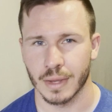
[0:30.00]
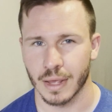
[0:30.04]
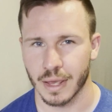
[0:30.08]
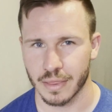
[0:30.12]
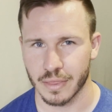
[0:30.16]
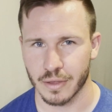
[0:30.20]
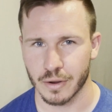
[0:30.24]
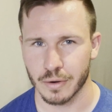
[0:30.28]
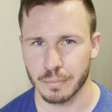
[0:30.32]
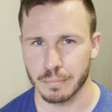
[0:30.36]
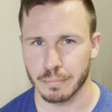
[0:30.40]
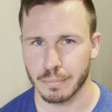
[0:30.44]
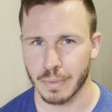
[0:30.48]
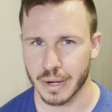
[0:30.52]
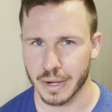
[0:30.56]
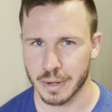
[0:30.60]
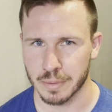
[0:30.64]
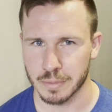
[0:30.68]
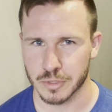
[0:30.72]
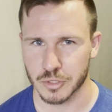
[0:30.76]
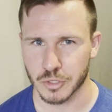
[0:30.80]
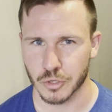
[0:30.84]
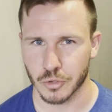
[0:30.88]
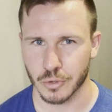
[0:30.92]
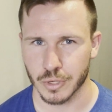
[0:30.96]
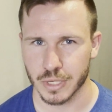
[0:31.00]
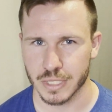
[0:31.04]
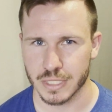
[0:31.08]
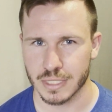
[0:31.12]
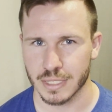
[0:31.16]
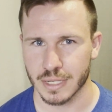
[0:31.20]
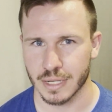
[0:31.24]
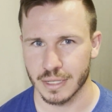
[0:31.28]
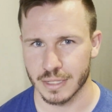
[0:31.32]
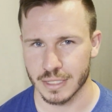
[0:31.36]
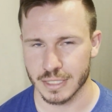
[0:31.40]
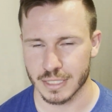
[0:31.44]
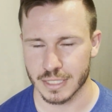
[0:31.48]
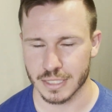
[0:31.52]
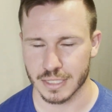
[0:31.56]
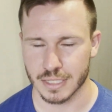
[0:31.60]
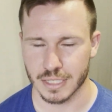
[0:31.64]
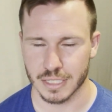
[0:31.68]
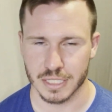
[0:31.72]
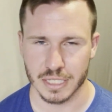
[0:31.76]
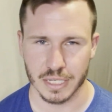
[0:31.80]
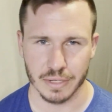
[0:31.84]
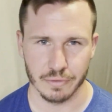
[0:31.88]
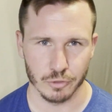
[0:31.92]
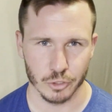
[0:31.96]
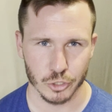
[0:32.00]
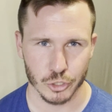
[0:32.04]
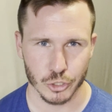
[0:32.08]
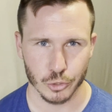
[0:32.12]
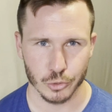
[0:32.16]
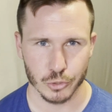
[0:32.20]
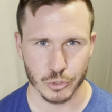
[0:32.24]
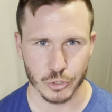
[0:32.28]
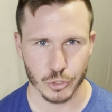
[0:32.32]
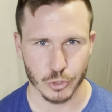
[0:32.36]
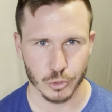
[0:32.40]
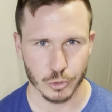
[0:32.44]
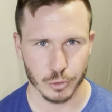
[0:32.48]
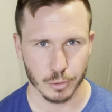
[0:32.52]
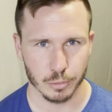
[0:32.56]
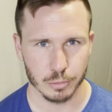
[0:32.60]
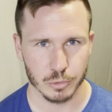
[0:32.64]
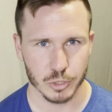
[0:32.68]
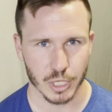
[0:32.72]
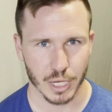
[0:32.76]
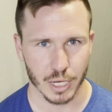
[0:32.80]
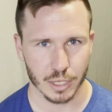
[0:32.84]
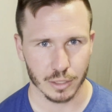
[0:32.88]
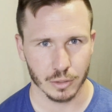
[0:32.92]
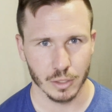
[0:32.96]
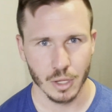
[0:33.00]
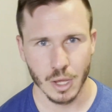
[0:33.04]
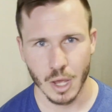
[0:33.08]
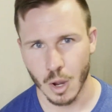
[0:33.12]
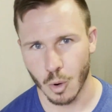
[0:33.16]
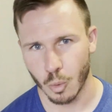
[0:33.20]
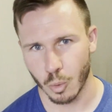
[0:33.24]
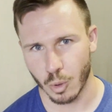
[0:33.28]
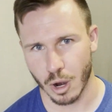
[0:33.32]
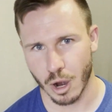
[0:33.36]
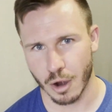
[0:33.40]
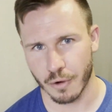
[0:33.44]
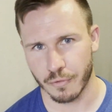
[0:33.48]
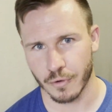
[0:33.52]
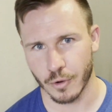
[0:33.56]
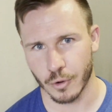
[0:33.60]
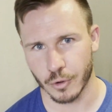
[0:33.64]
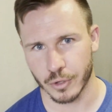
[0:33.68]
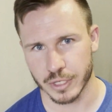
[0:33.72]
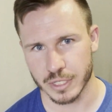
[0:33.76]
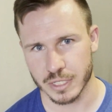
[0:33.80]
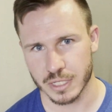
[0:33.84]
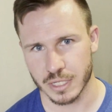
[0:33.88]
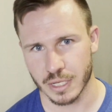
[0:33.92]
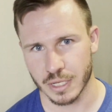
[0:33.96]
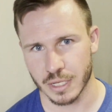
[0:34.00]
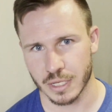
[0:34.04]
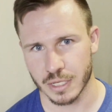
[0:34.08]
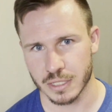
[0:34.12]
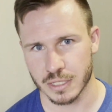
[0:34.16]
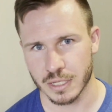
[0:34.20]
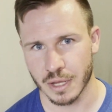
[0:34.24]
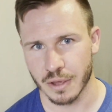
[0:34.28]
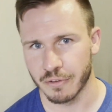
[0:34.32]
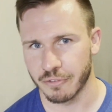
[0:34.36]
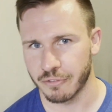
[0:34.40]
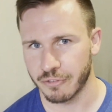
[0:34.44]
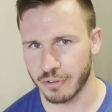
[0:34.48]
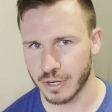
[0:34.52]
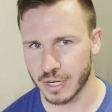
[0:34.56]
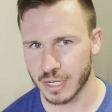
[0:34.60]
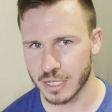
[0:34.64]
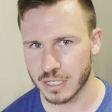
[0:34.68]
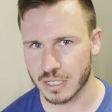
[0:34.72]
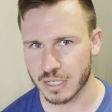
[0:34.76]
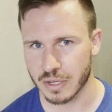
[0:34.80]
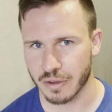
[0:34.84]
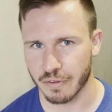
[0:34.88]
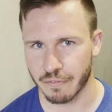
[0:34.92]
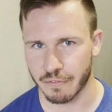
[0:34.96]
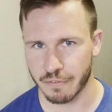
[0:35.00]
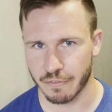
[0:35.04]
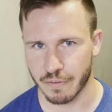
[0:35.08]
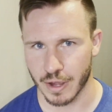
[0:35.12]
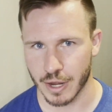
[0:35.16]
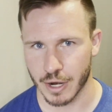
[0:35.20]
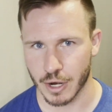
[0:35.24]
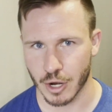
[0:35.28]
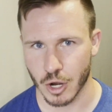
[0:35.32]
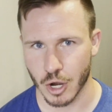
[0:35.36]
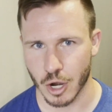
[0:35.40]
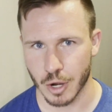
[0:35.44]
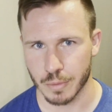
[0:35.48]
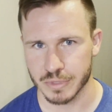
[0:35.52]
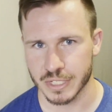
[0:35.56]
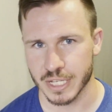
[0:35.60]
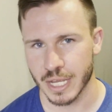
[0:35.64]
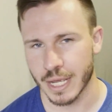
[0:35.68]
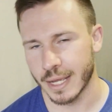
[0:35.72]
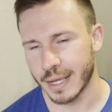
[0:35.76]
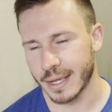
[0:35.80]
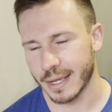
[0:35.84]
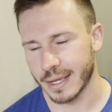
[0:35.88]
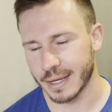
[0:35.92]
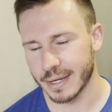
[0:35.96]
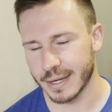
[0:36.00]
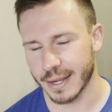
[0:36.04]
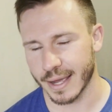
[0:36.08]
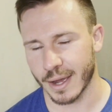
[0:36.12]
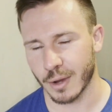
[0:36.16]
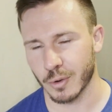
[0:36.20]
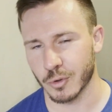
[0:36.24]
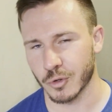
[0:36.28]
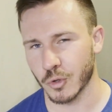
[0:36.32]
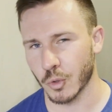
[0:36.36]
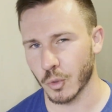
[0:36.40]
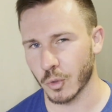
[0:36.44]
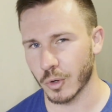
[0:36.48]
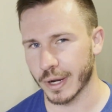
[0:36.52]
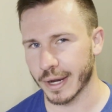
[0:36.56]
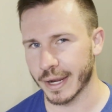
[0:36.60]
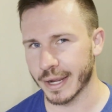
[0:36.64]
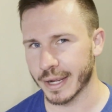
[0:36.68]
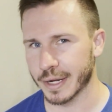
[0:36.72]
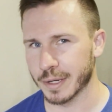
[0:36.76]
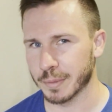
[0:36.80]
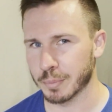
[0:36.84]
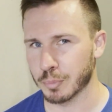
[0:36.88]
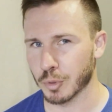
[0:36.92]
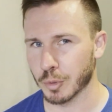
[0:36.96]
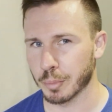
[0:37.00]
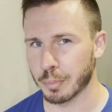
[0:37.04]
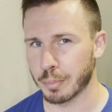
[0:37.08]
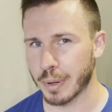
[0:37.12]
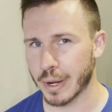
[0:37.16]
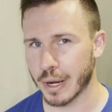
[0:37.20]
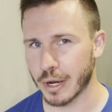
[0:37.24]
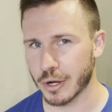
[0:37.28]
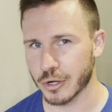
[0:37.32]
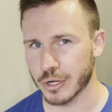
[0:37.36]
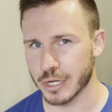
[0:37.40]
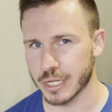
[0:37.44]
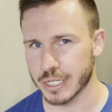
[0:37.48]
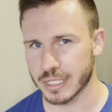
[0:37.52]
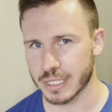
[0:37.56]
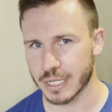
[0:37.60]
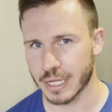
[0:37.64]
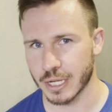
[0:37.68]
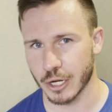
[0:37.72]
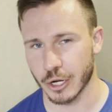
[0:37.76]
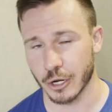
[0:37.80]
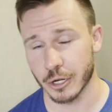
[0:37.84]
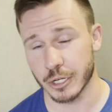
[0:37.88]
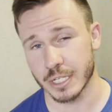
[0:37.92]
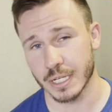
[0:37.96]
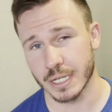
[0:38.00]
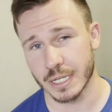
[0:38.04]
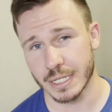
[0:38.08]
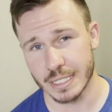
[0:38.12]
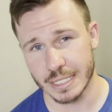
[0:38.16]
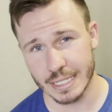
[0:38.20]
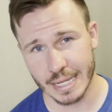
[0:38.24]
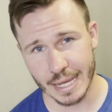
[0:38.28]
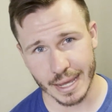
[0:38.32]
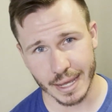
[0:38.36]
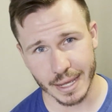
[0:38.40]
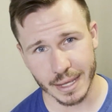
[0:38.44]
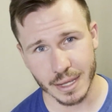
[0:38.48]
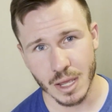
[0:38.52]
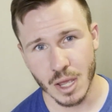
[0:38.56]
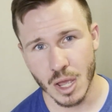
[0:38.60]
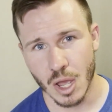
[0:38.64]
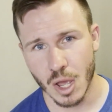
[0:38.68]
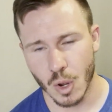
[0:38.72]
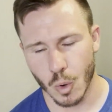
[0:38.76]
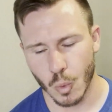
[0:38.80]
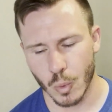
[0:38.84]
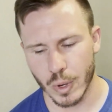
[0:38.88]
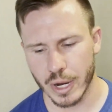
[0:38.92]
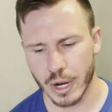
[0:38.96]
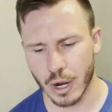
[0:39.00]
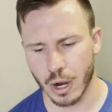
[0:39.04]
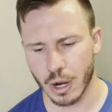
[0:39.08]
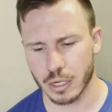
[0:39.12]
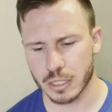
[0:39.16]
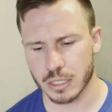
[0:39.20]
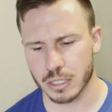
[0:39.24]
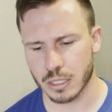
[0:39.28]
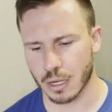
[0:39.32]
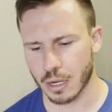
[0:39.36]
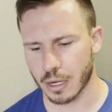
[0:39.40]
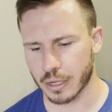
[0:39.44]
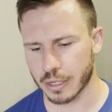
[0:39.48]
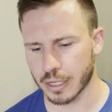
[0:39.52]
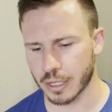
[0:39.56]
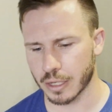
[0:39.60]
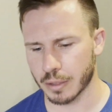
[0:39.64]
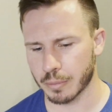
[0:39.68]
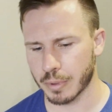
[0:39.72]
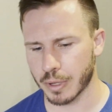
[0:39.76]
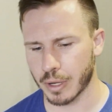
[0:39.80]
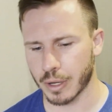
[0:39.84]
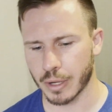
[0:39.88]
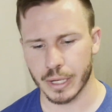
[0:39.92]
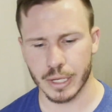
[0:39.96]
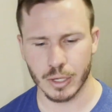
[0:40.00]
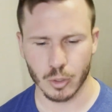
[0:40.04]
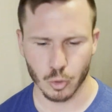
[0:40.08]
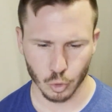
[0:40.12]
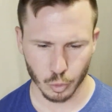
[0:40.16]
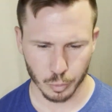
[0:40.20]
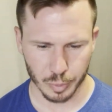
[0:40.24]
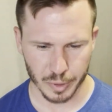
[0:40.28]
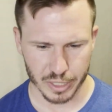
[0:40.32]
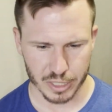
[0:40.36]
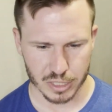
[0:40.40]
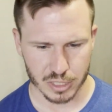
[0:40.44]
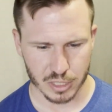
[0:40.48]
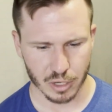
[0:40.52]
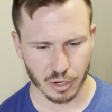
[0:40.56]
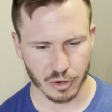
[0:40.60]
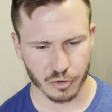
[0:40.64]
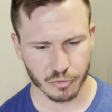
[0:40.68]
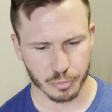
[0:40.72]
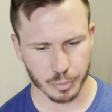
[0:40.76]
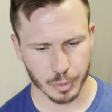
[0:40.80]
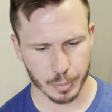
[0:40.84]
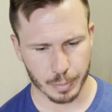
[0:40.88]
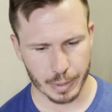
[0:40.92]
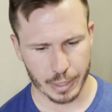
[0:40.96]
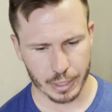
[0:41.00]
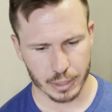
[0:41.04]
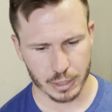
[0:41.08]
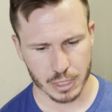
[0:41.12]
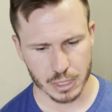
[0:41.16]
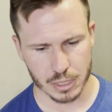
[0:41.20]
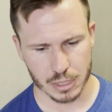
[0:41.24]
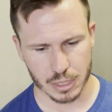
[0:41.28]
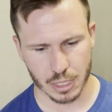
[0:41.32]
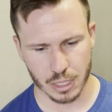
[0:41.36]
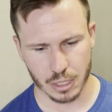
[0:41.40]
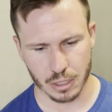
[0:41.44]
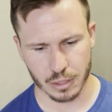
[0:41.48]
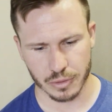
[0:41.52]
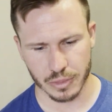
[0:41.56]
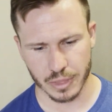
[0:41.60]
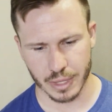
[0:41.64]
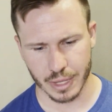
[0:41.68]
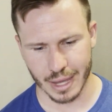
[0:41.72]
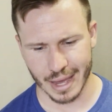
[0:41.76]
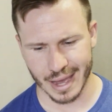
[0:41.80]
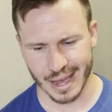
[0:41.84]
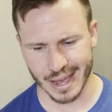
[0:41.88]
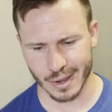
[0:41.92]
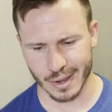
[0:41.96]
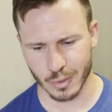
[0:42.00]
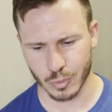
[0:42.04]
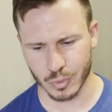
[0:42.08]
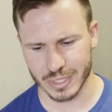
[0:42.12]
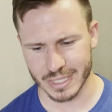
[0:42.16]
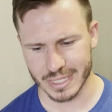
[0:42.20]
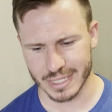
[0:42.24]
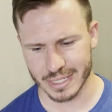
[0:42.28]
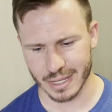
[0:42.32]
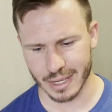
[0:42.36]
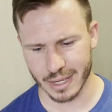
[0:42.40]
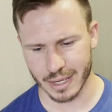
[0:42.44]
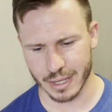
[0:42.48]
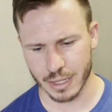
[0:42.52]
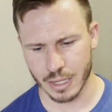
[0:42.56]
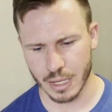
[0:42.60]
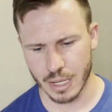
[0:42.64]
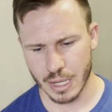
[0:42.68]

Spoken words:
Hey there, my name is Chris, and this is the Seaver Shoots YouTube channel, where our focus is fitness, firearms, and outdoor and preparedness gear. Today, we are talking about a cool piece of preparedness gear that I would say